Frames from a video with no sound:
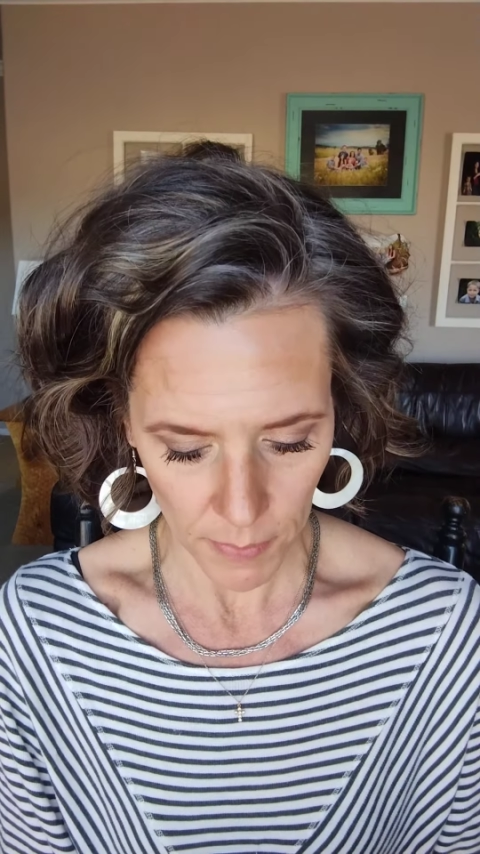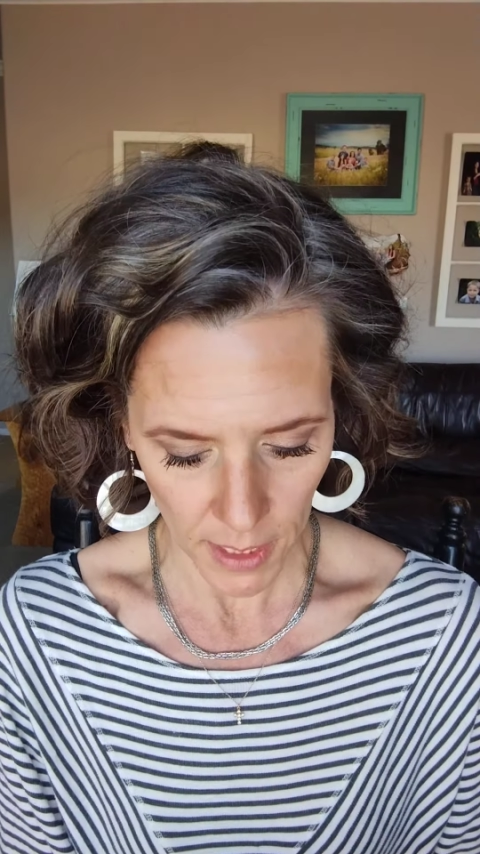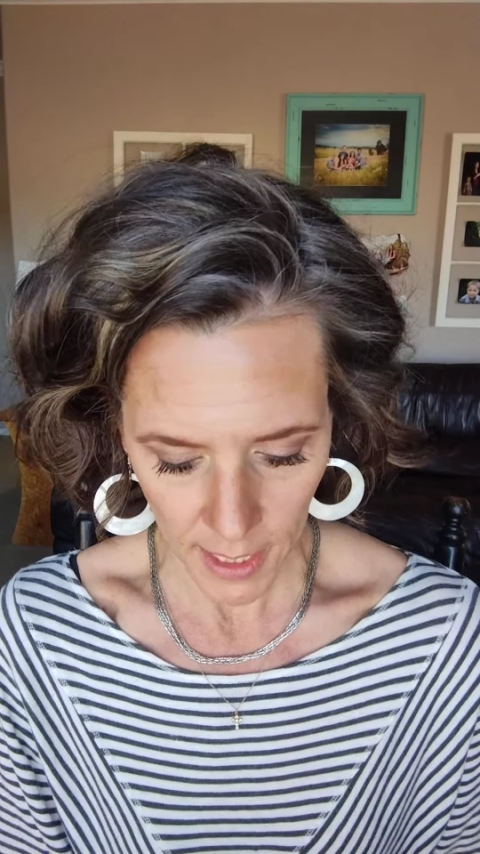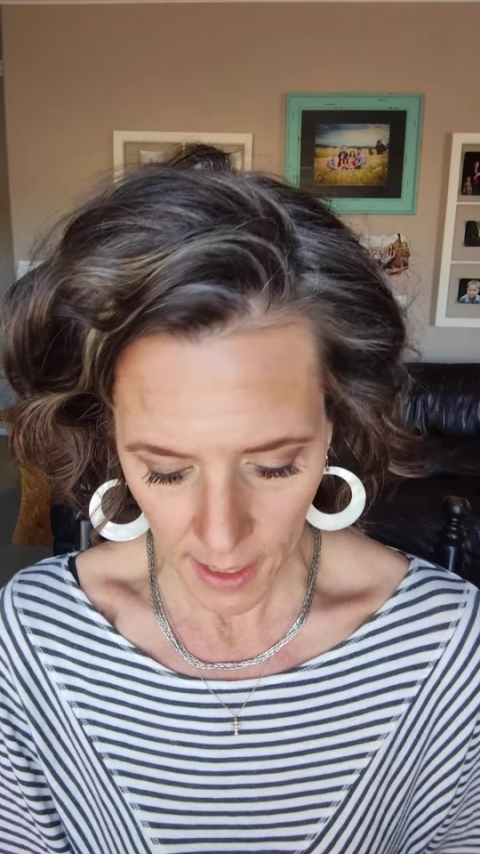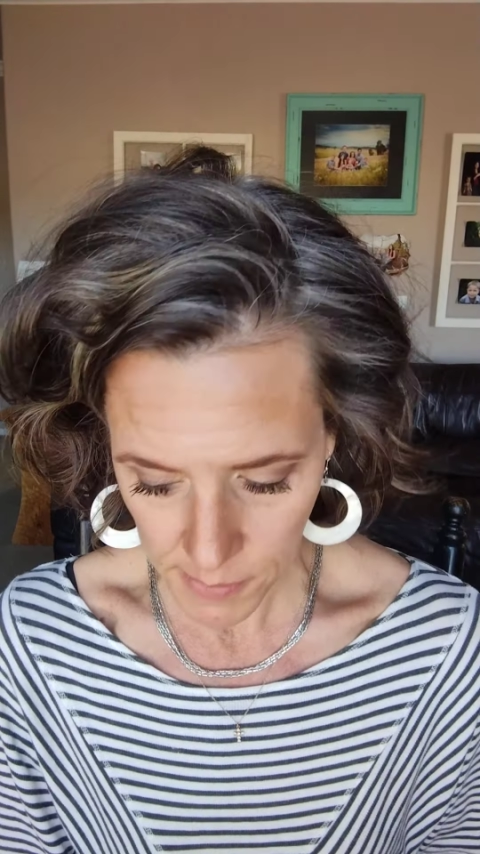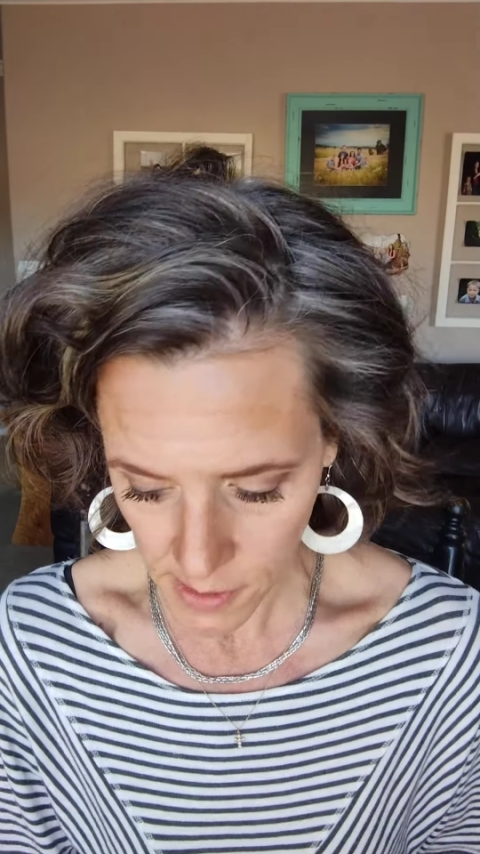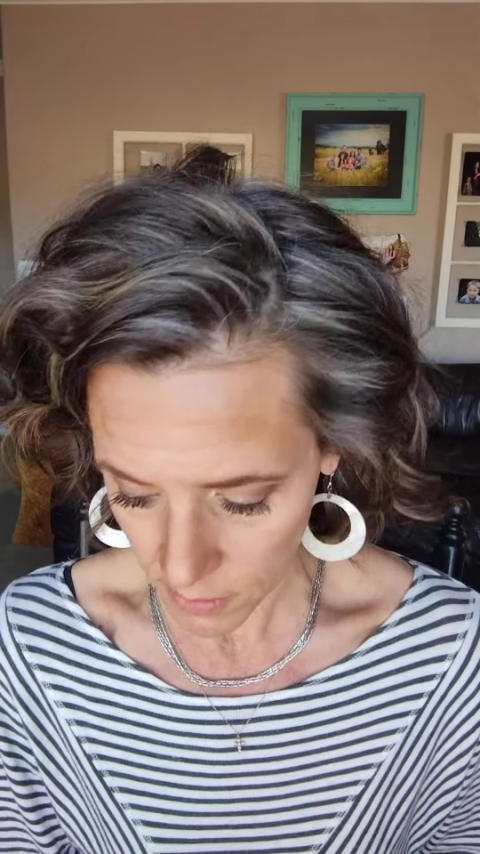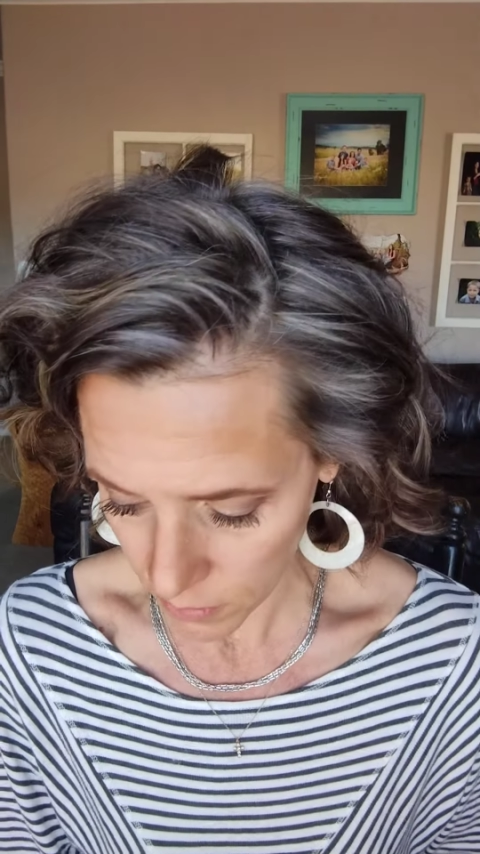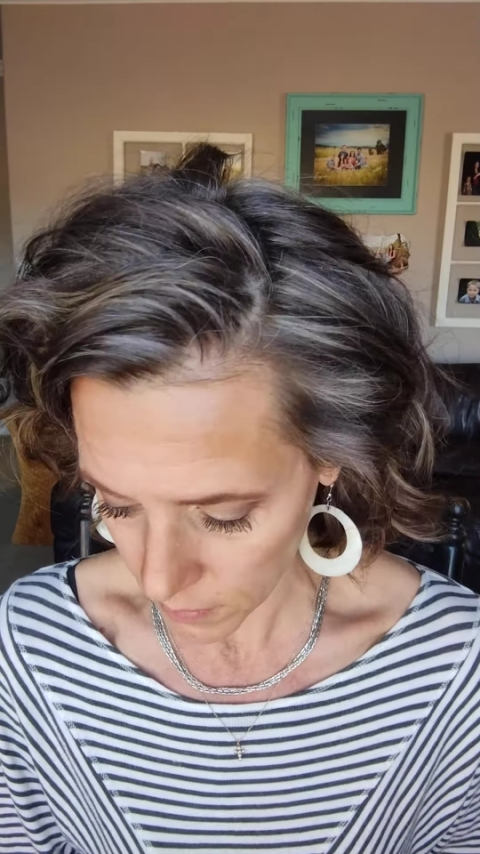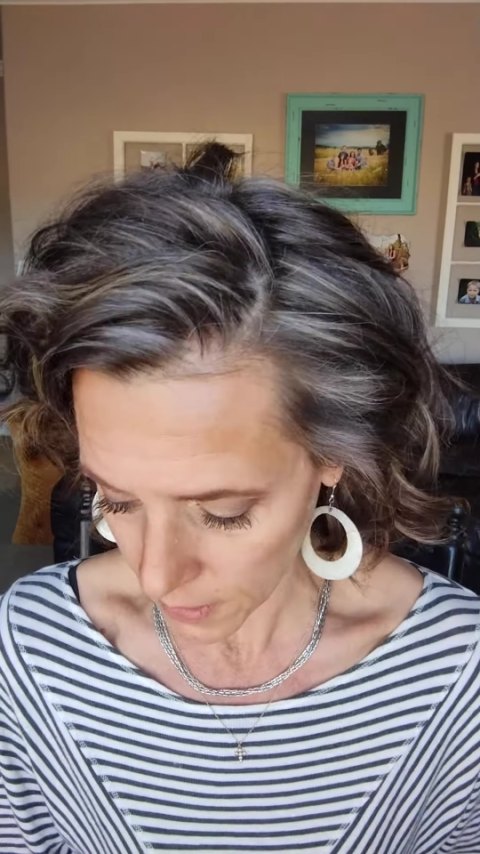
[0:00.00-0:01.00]
but I
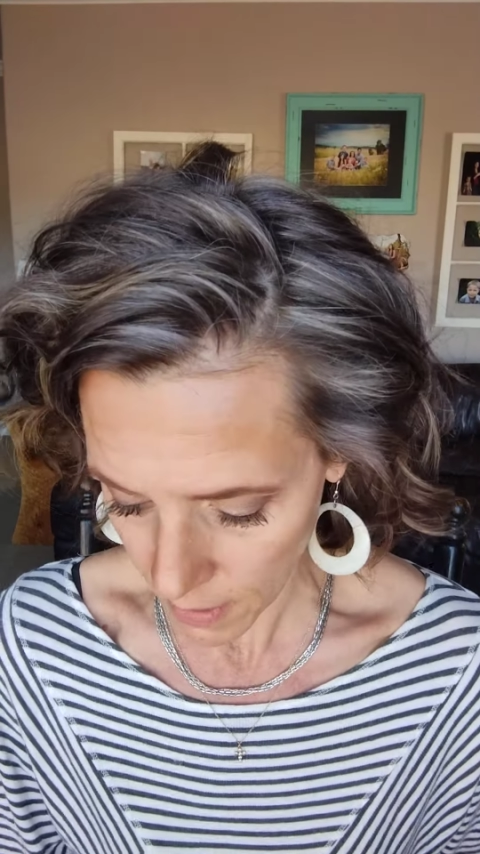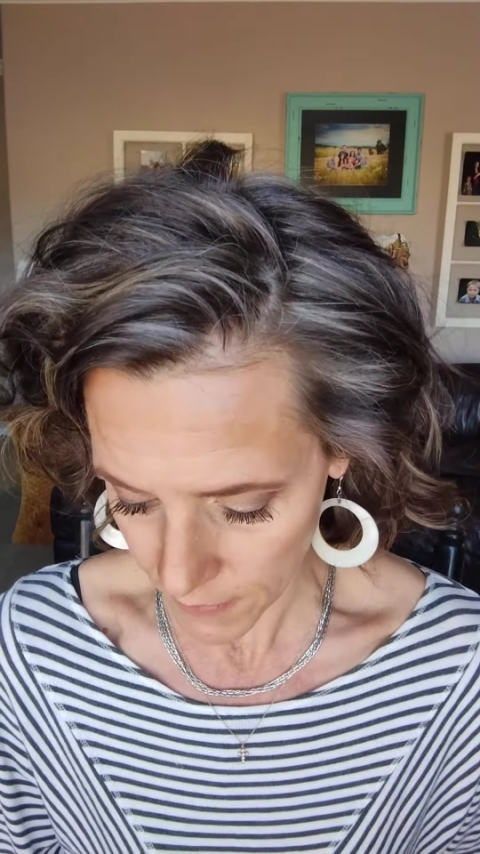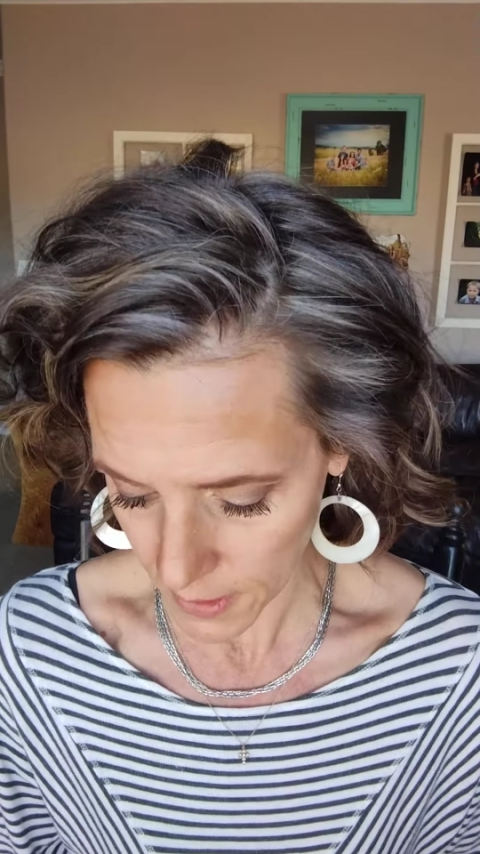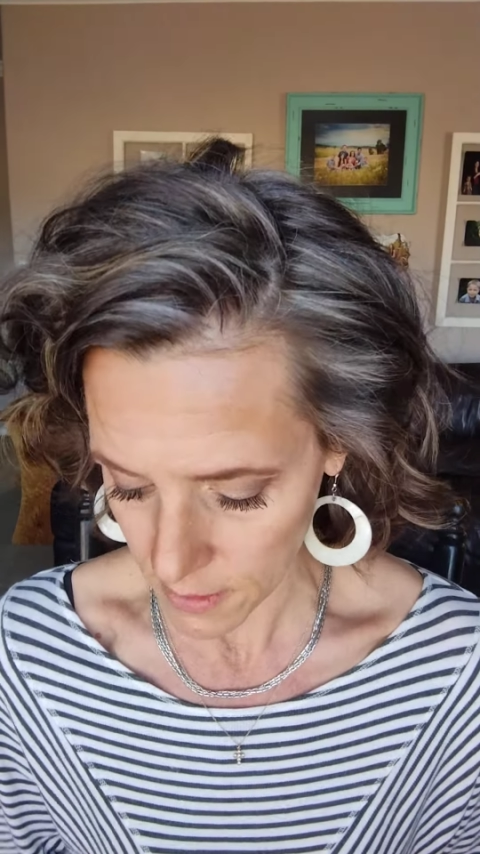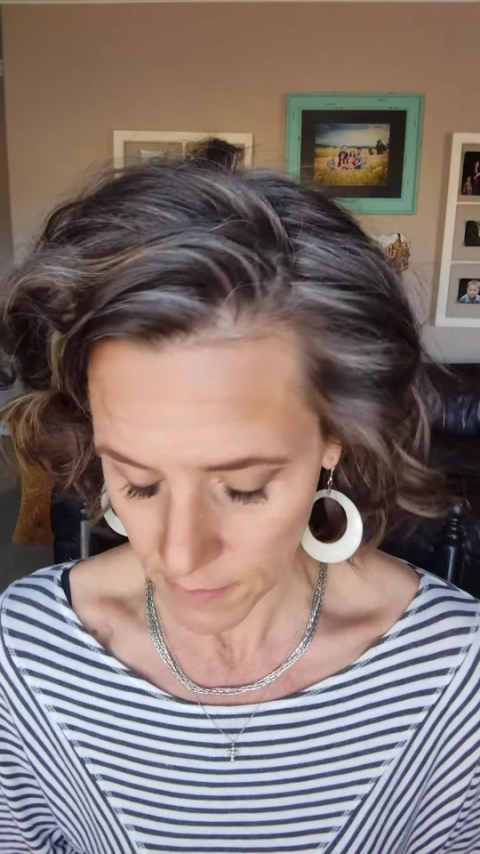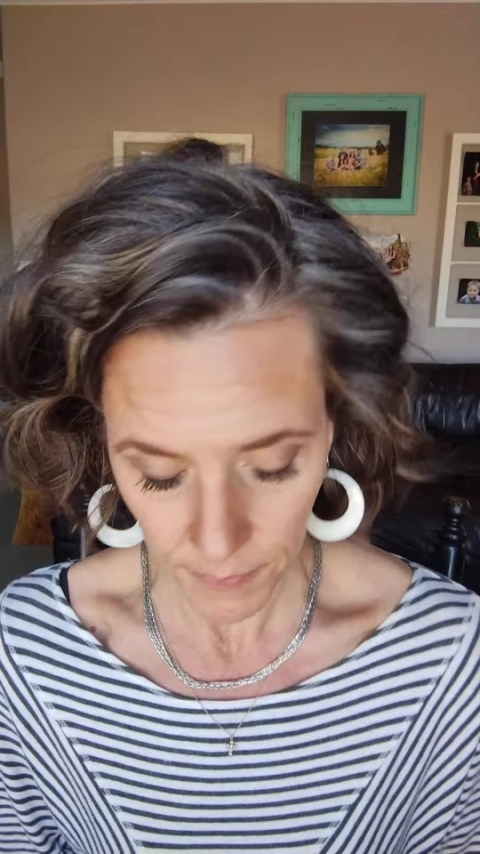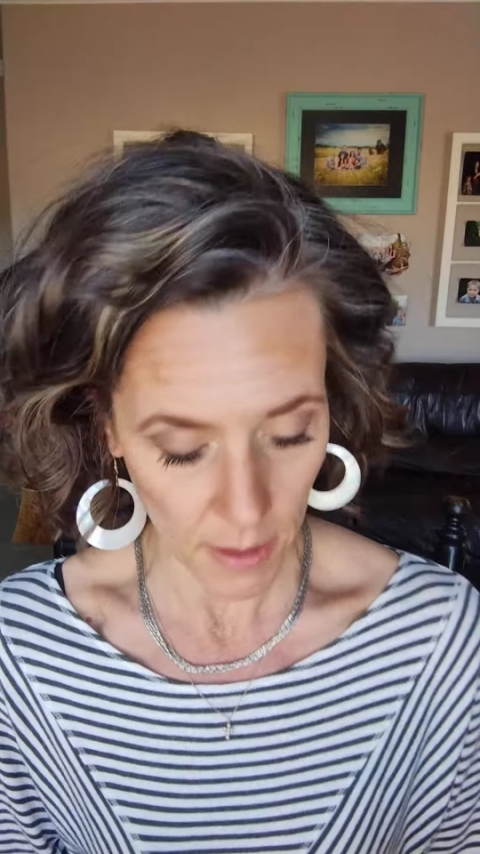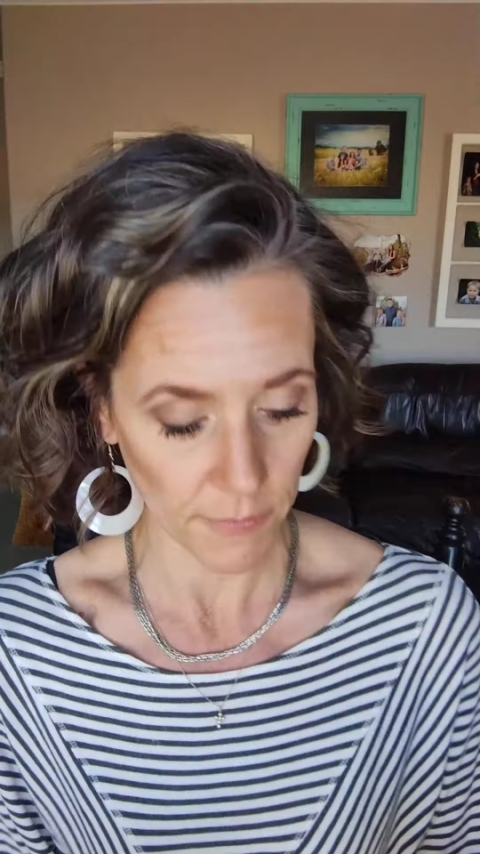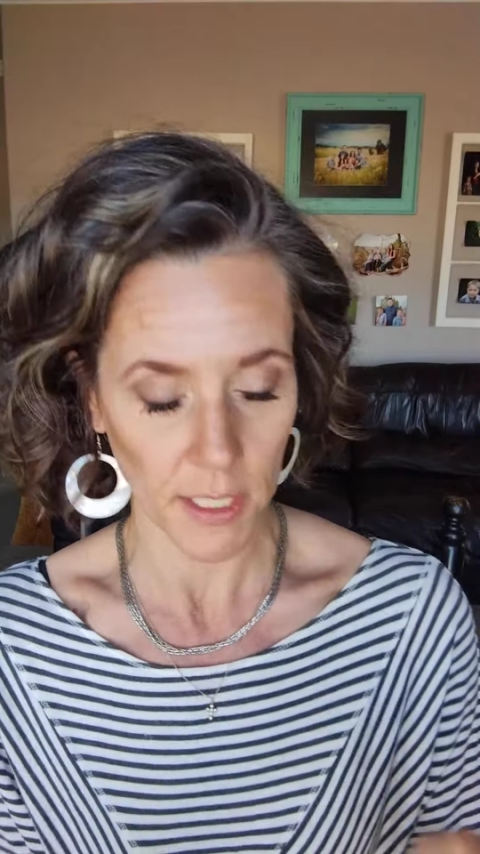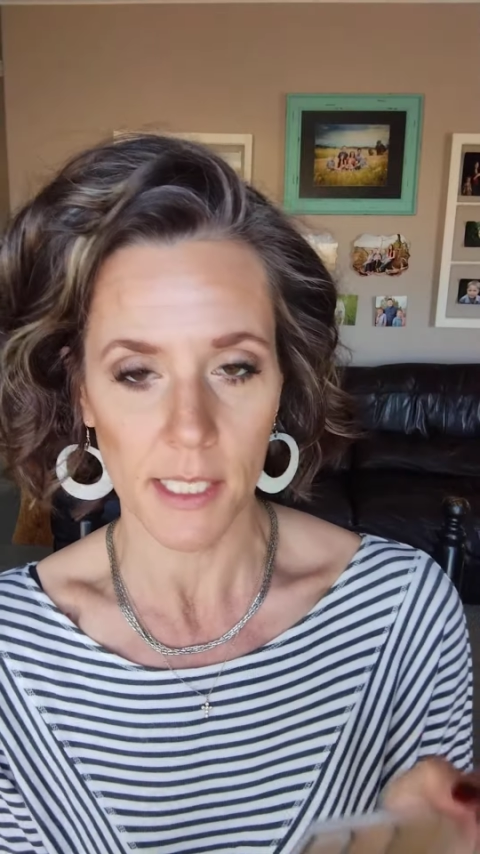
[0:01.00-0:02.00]
absolutely love it,
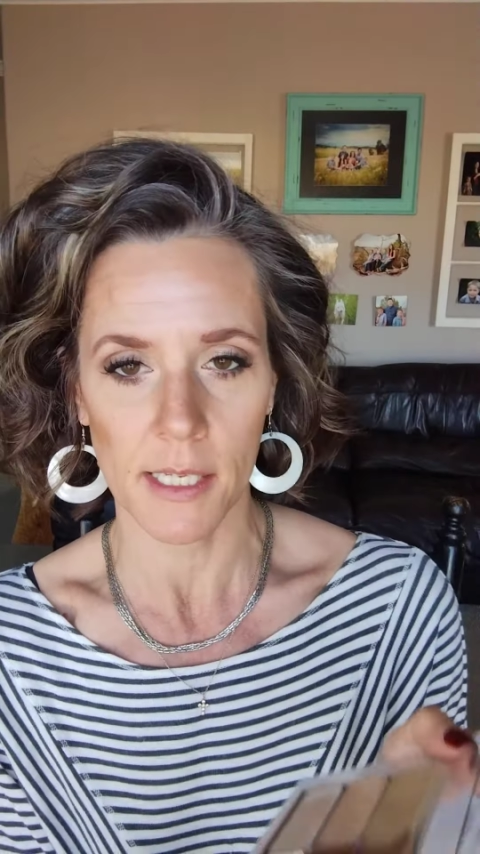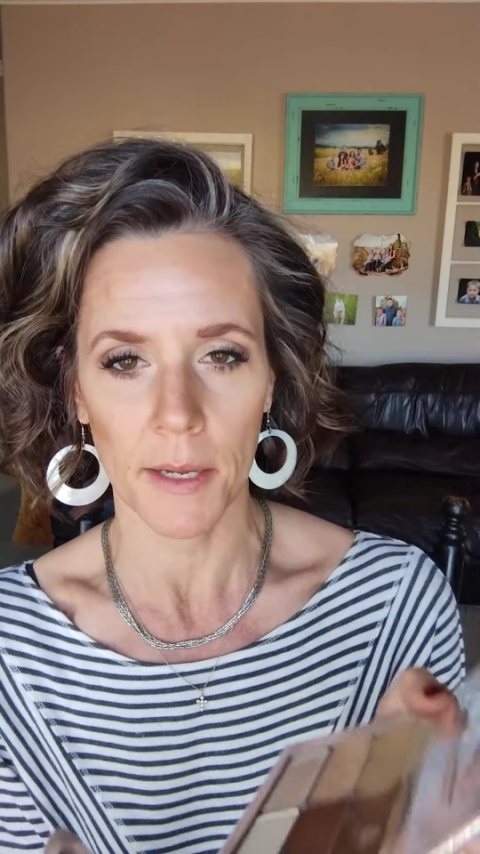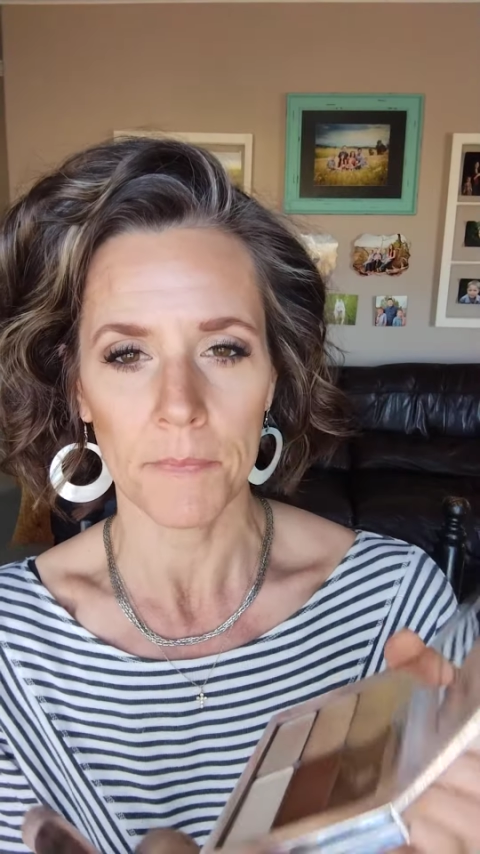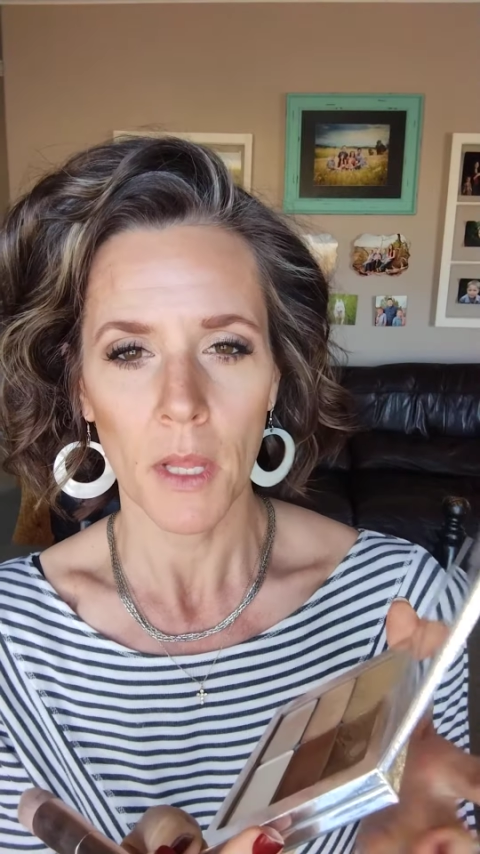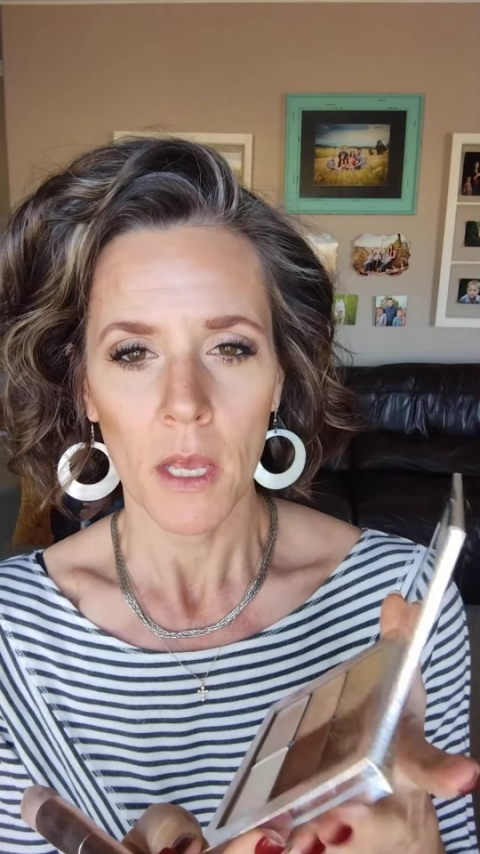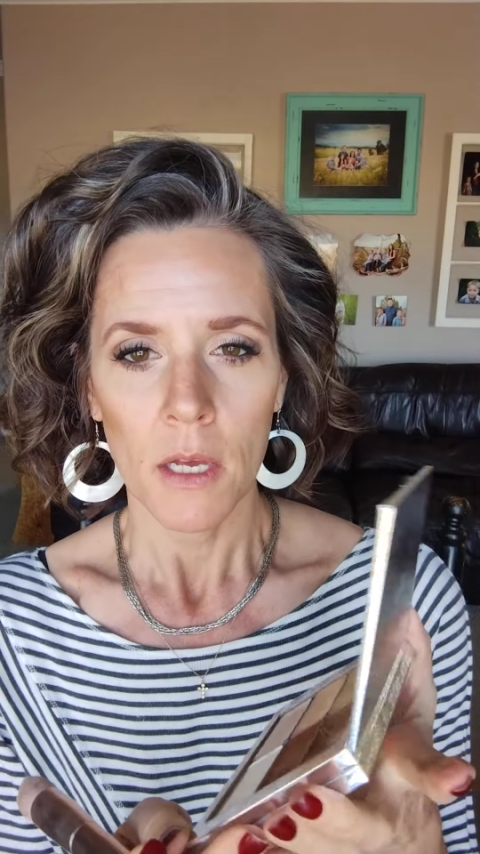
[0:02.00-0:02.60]
obviously.